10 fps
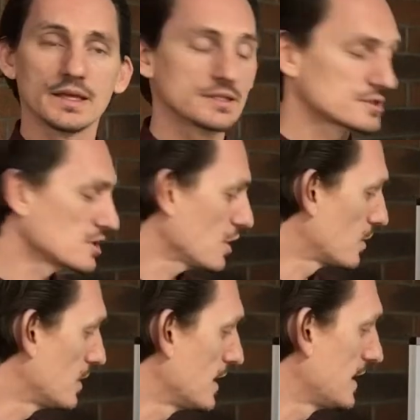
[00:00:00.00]

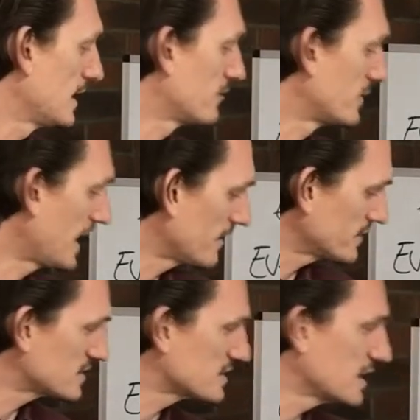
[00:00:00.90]
So if we have
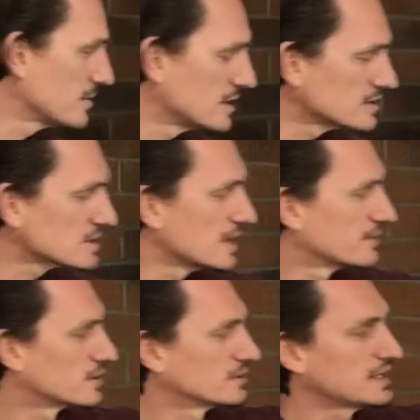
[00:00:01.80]
these schemas
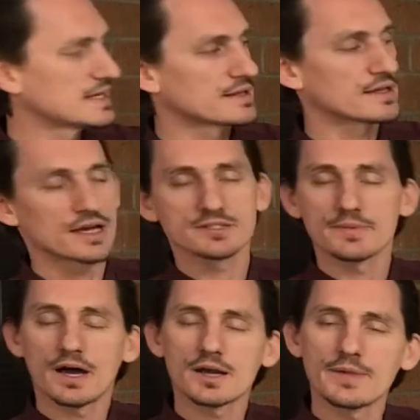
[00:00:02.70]
that are leading to the
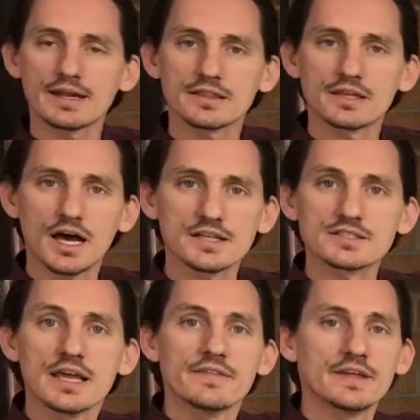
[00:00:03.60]
automatic thoughts,
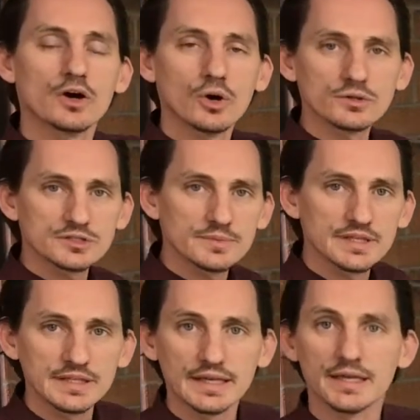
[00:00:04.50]
then
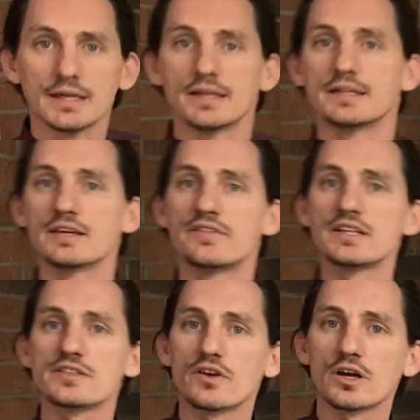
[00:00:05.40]
ultimately the events
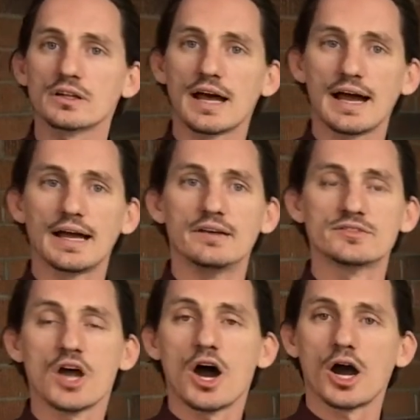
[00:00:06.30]
of our lives
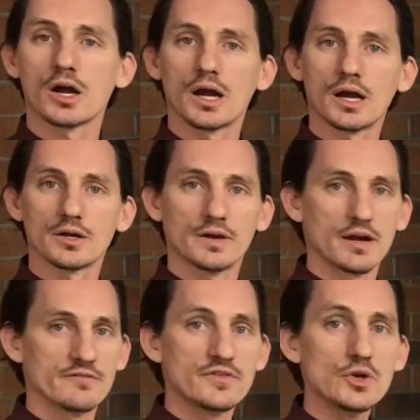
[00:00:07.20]

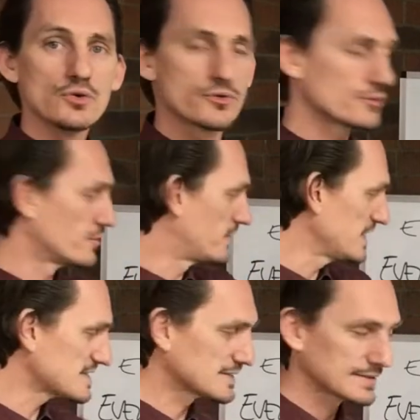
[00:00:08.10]
are viewed through
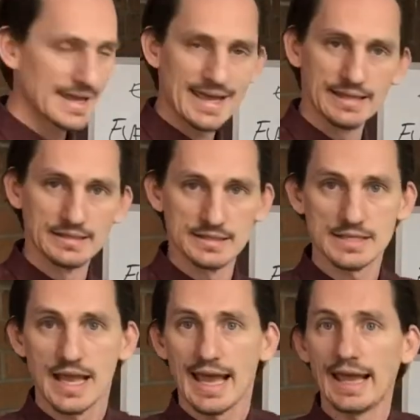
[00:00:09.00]
this lens
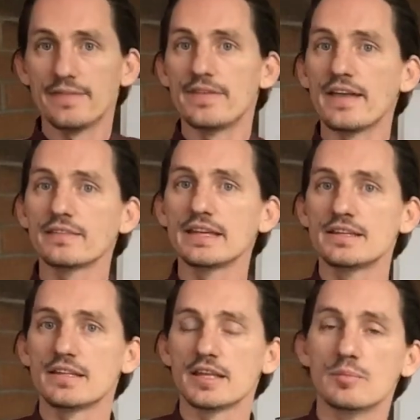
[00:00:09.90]
and then lead
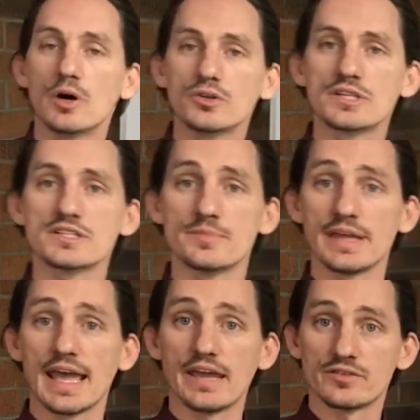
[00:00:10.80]
to the emotions and
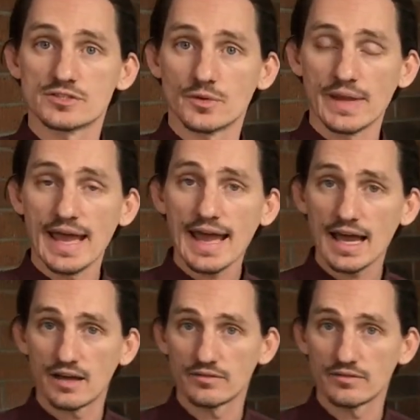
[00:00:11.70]
behaviors that we have.